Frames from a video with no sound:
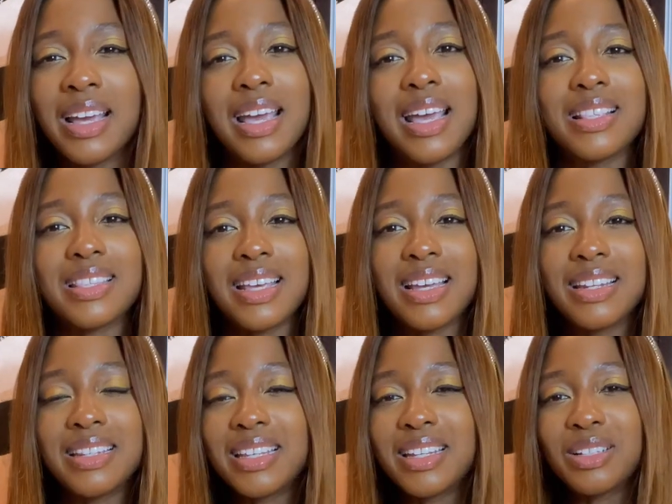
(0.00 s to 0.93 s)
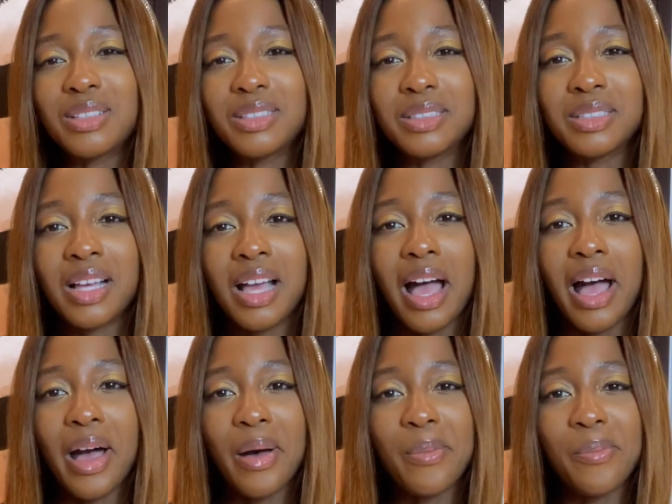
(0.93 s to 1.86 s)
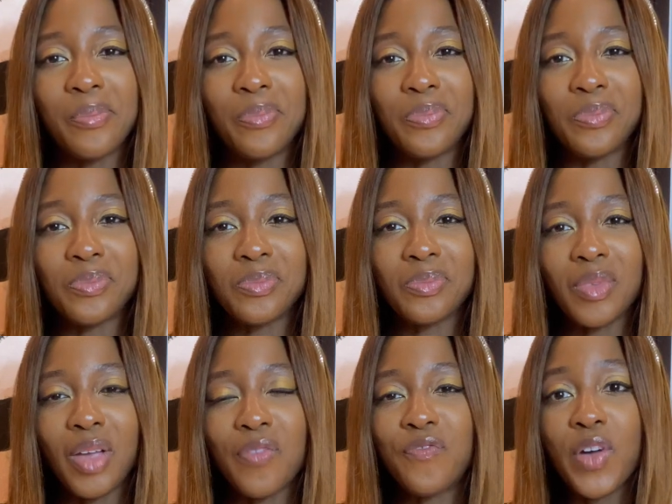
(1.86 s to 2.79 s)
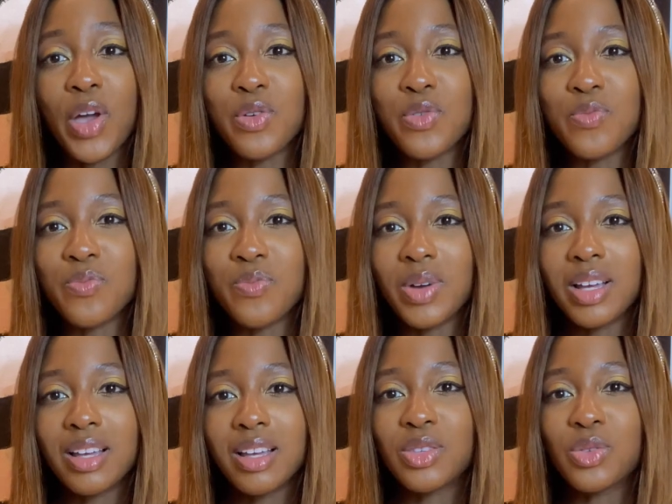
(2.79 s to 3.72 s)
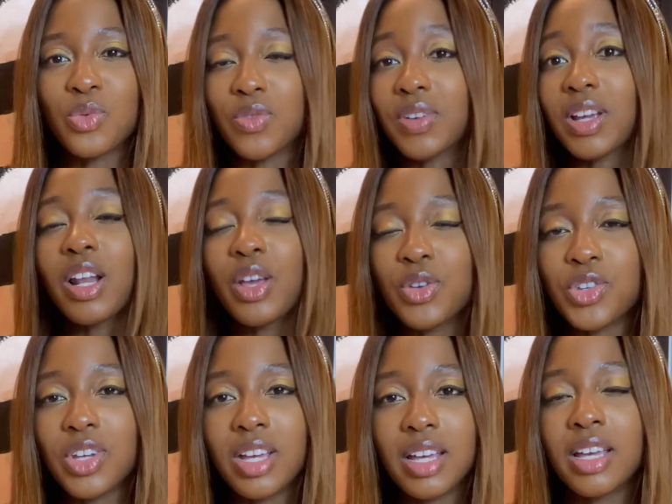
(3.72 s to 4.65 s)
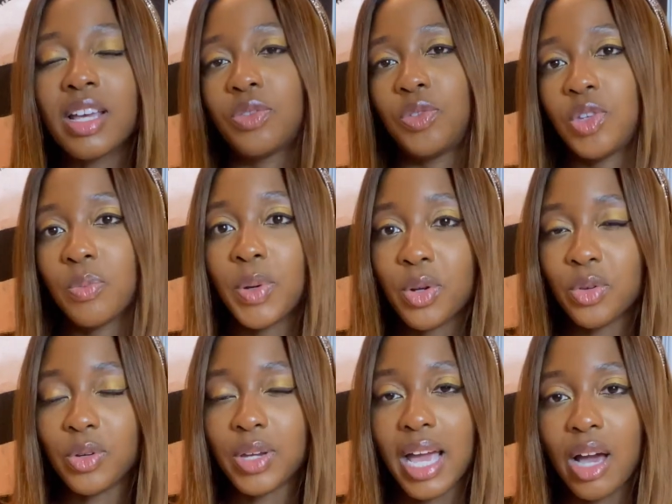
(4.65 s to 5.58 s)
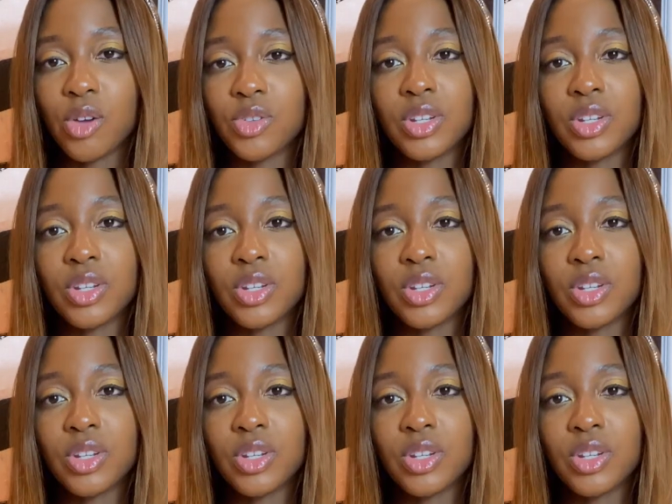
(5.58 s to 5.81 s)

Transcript: It's like a little foam sort of enclosure you can put on your couch,